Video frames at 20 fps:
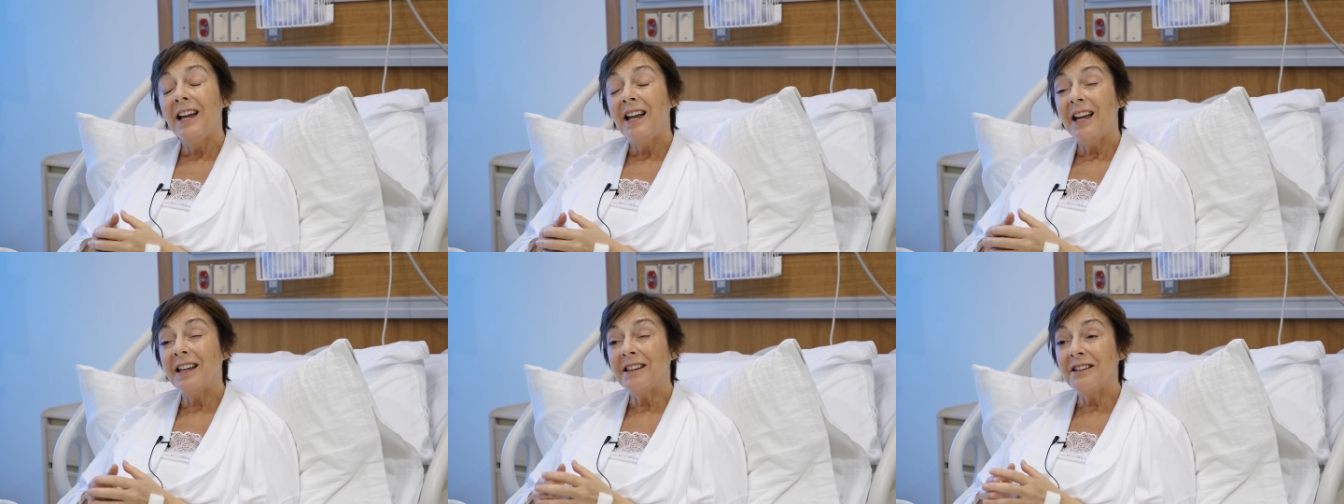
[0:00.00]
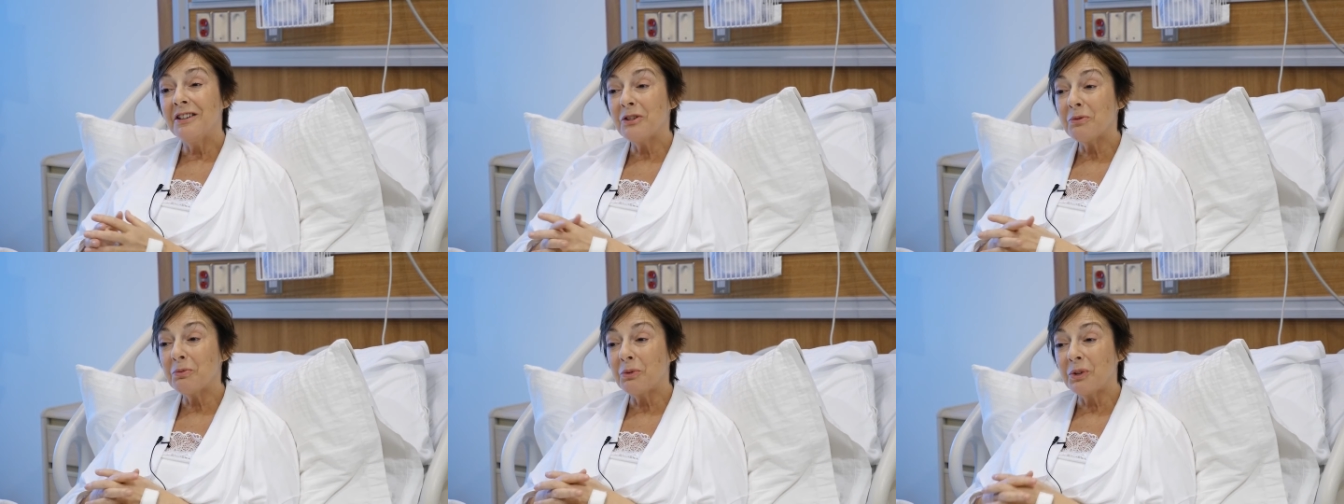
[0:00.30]
And
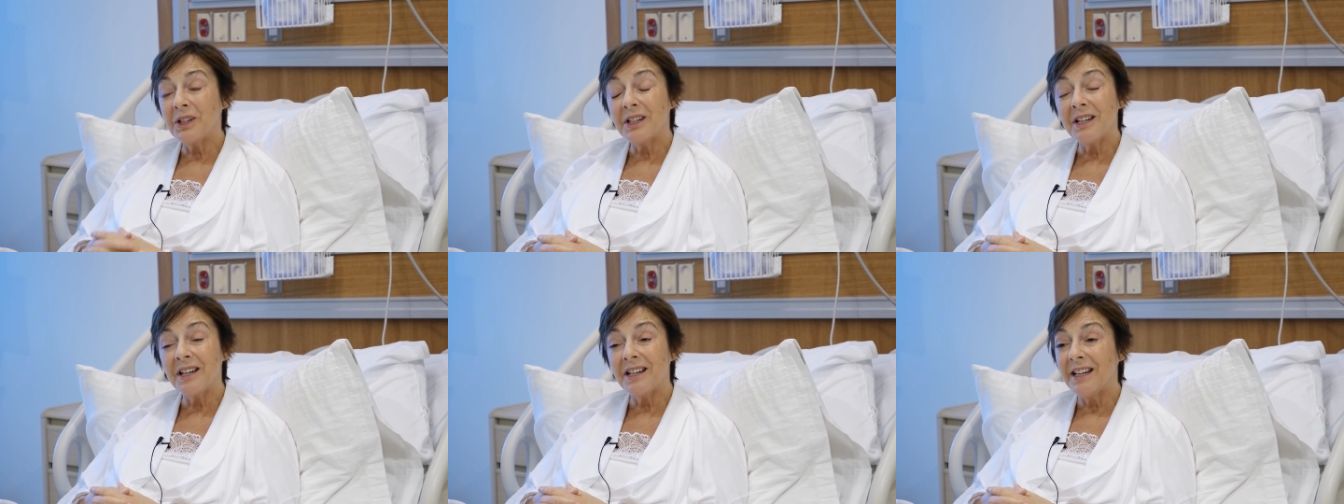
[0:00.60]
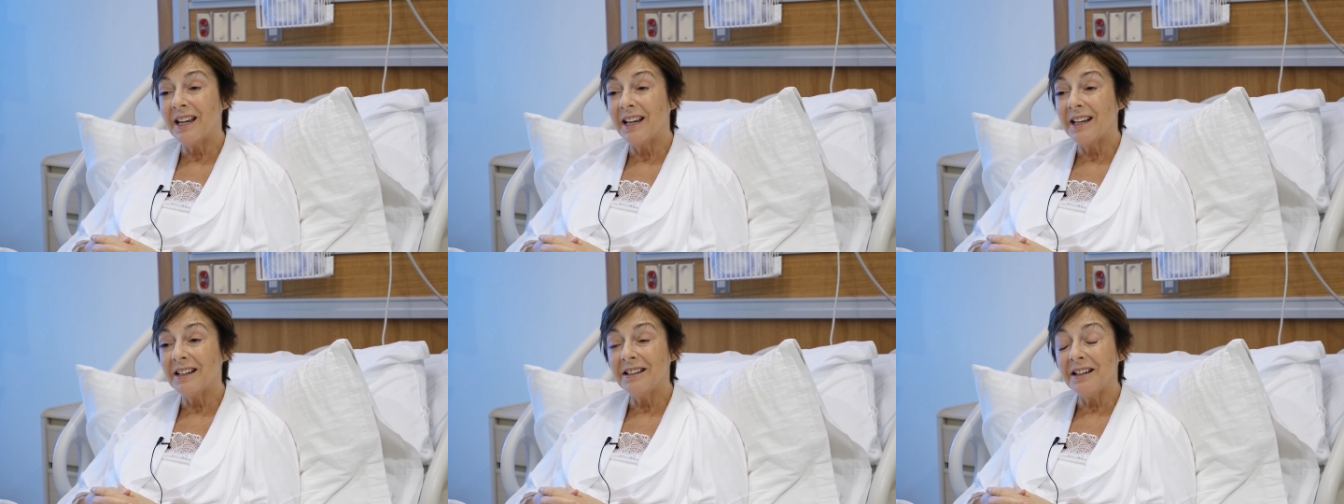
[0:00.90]
this morning
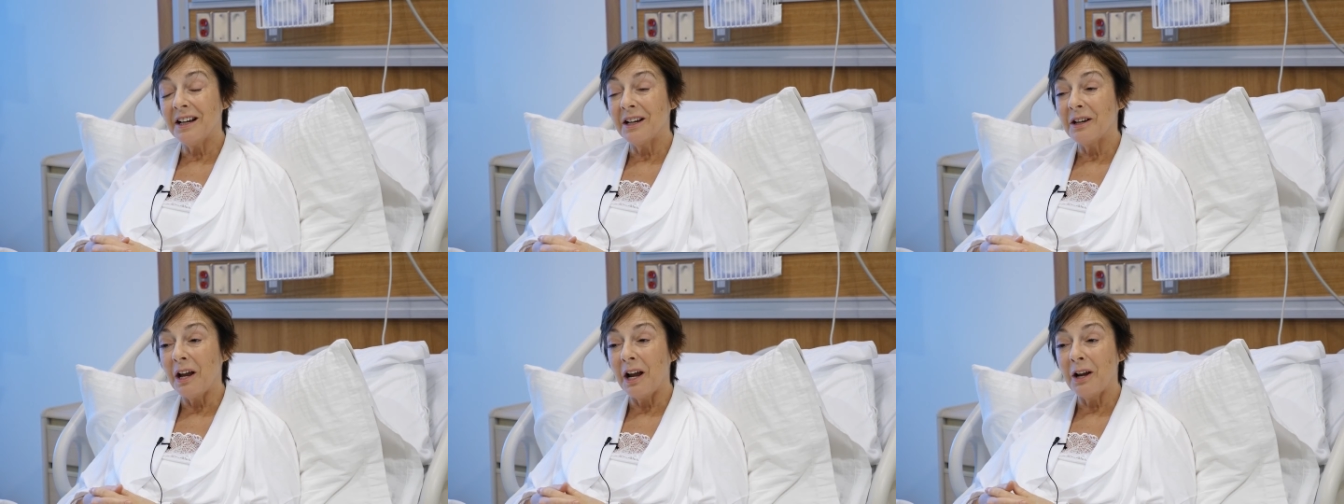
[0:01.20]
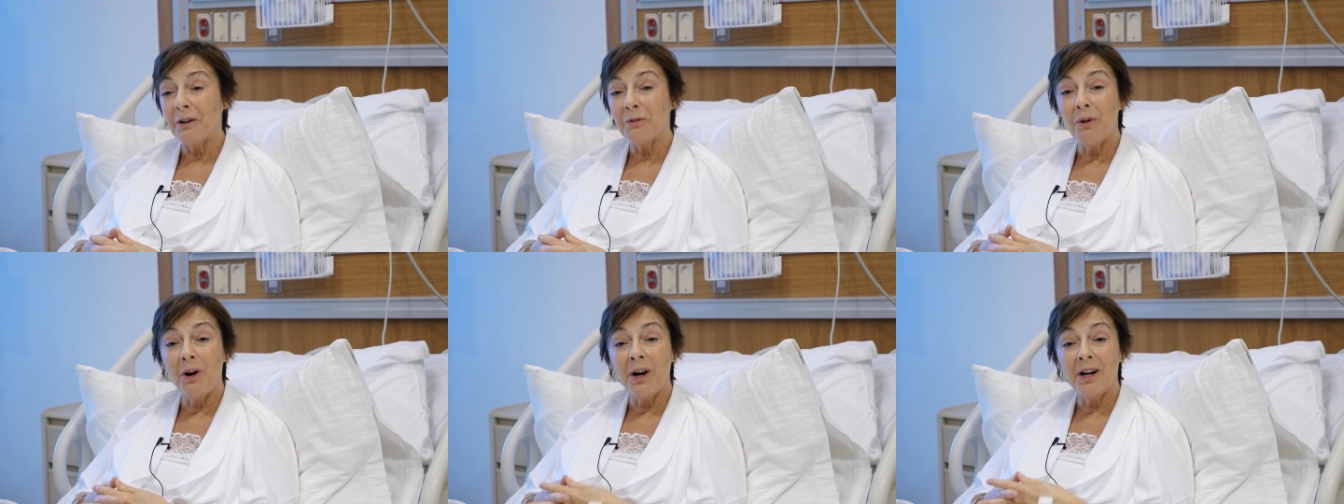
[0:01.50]
again,
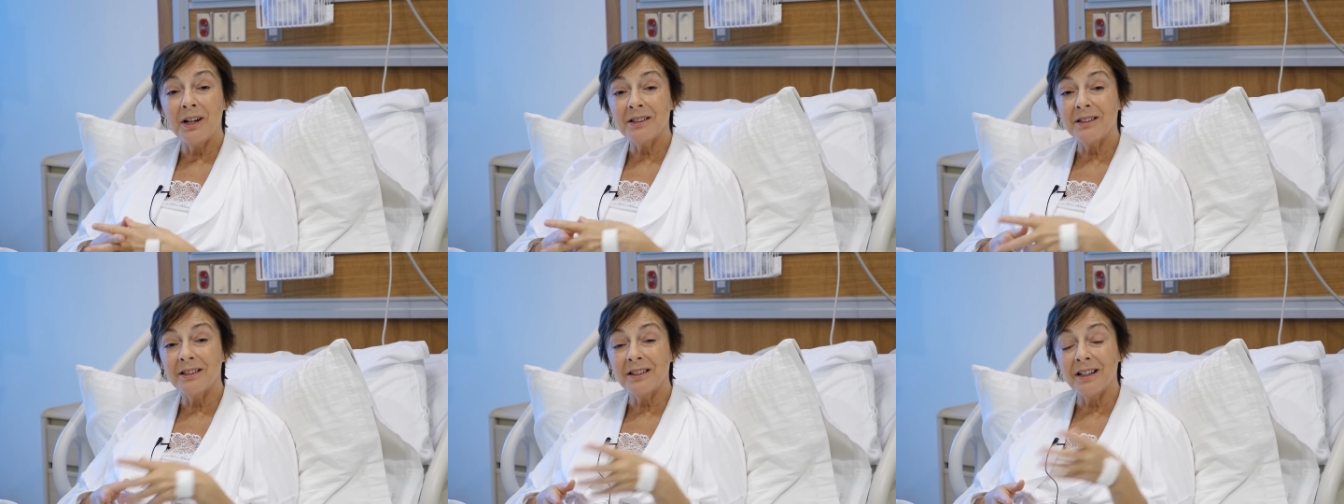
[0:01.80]
I walked